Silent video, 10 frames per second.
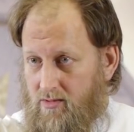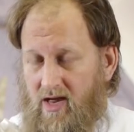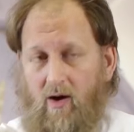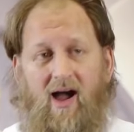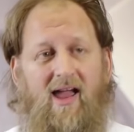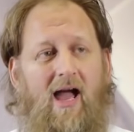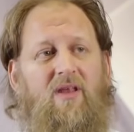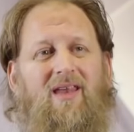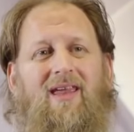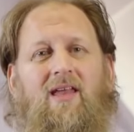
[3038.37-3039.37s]
Now, I
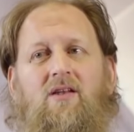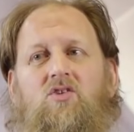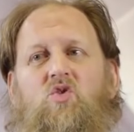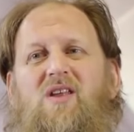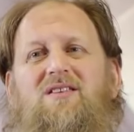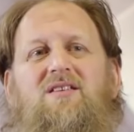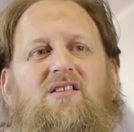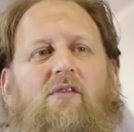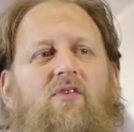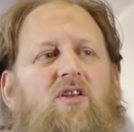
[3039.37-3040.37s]
mean, in
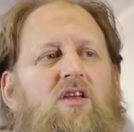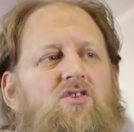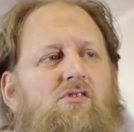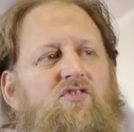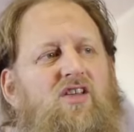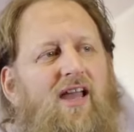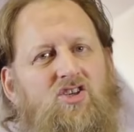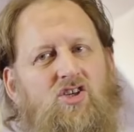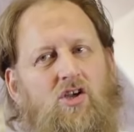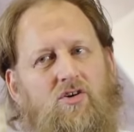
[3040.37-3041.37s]
27 years of
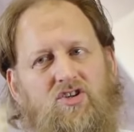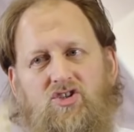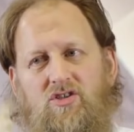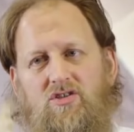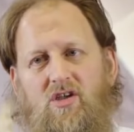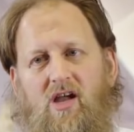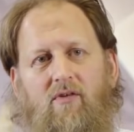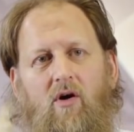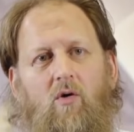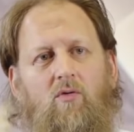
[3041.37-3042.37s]
challenging Christians,
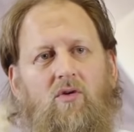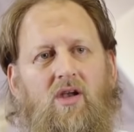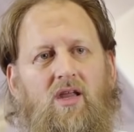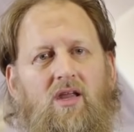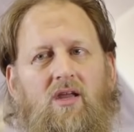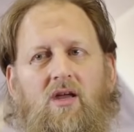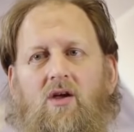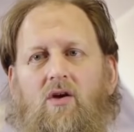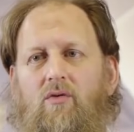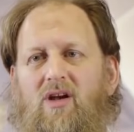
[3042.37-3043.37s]
I've only
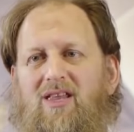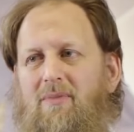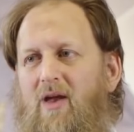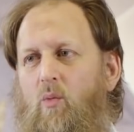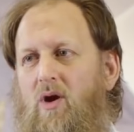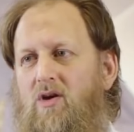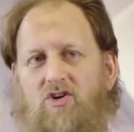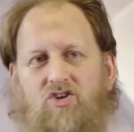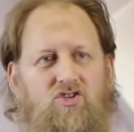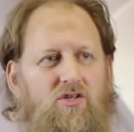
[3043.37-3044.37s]
really met one
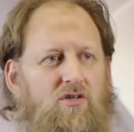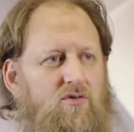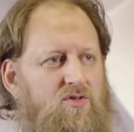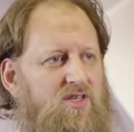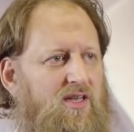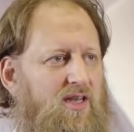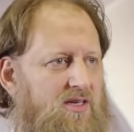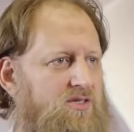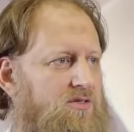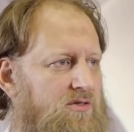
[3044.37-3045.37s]
Christian who said
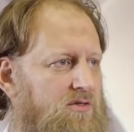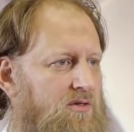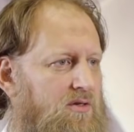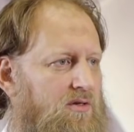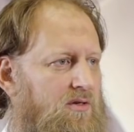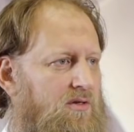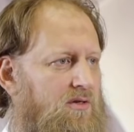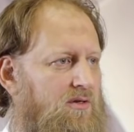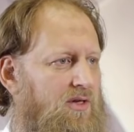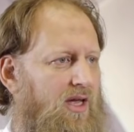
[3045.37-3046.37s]
yes.
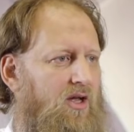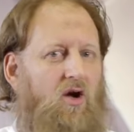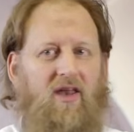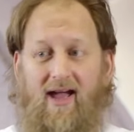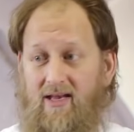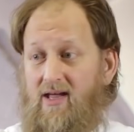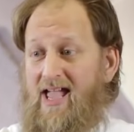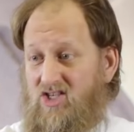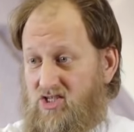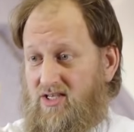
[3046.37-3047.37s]
Yeah, God had
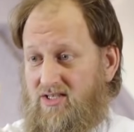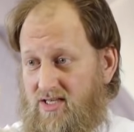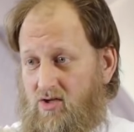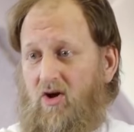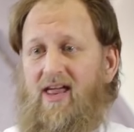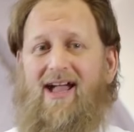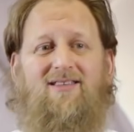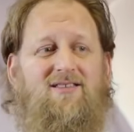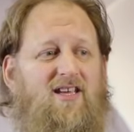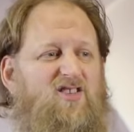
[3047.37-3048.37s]
actually said God
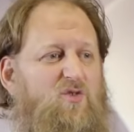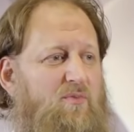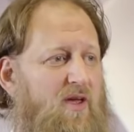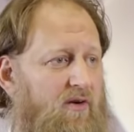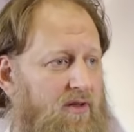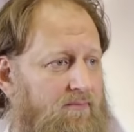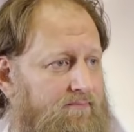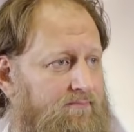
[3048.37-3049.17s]
had sex with Mary.